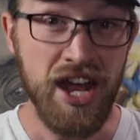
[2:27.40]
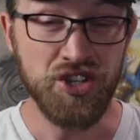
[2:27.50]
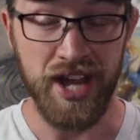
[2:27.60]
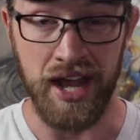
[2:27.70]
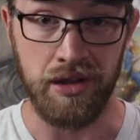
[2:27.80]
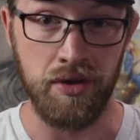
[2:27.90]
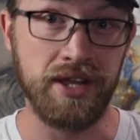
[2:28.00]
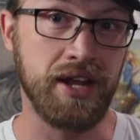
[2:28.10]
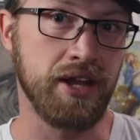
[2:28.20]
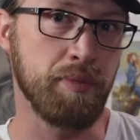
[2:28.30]
Edge Dancers
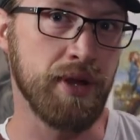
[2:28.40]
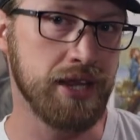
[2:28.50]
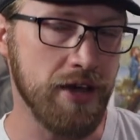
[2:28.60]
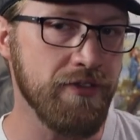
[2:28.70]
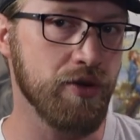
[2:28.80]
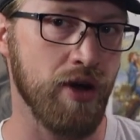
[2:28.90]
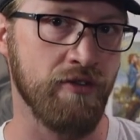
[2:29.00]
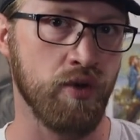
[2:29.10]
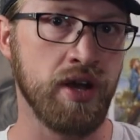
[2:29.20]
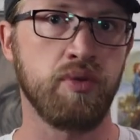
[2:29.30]
get a specific
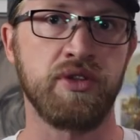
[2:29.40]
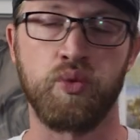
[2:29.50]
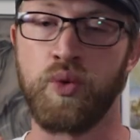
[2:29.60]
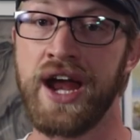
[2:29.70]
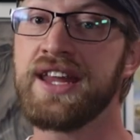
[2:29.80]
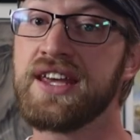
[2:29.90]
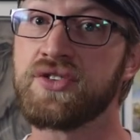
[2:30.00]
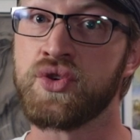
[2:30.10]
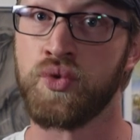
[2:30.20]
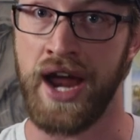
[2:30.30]
reference with
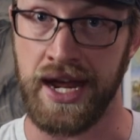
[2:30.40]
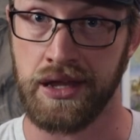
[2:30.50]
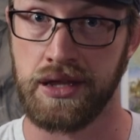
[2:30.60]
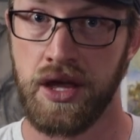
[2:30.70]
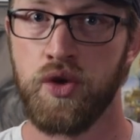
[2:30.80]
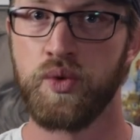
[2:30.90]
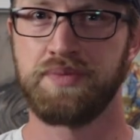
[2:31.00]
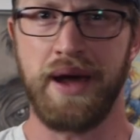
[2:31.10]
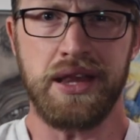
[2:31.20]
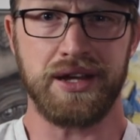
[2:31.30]
Radiant Grace, which
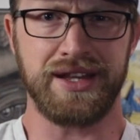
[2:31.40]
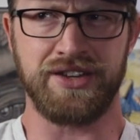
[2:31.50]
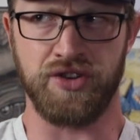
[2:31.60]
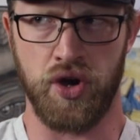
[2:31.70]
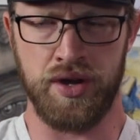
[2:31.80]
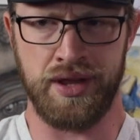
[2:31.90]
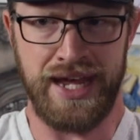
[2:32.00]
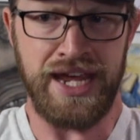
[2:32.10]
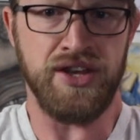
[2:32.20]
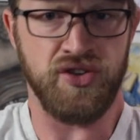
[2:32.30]
basically turns
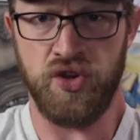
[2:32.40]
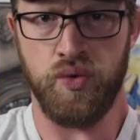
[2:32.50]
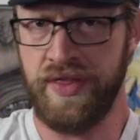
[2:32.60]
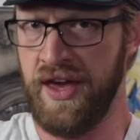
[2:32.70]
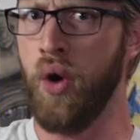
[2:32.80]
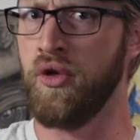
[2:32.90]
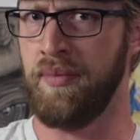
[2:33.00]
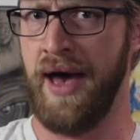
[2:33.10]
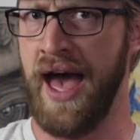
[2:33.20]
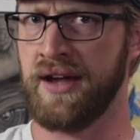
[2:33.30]
into the Oath
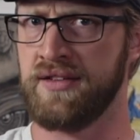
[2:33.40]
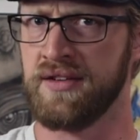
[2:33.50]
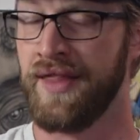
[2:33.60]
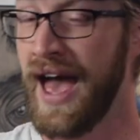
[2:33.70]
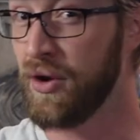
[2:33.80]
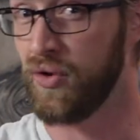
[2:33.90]
Pact, that